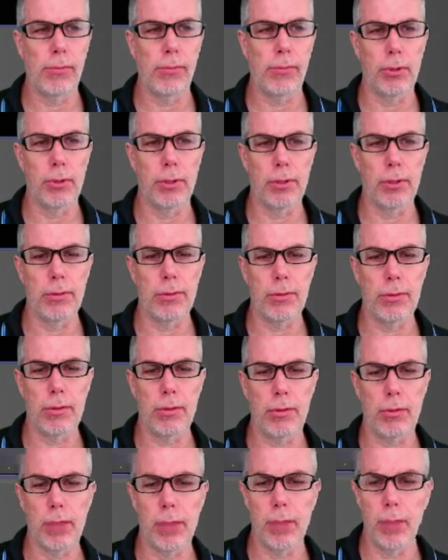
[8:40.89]
for the
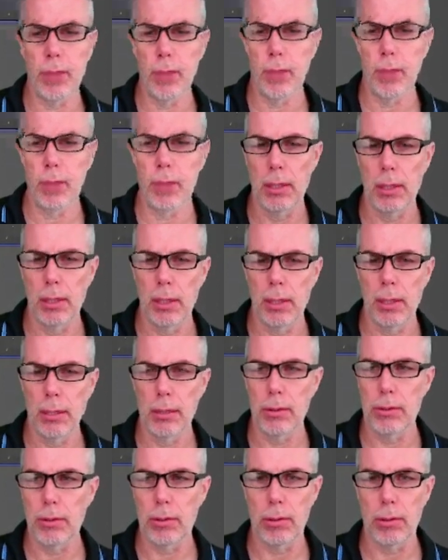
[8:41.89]
screen,
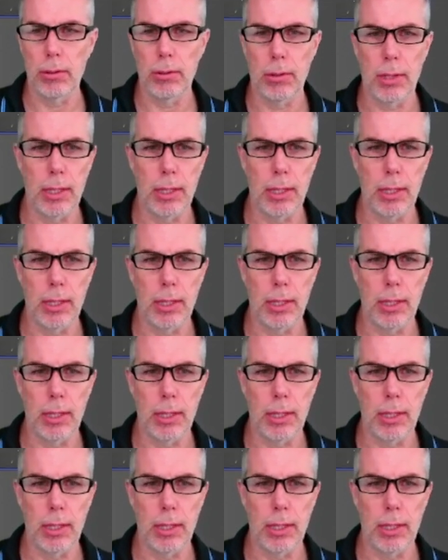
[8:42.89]
so at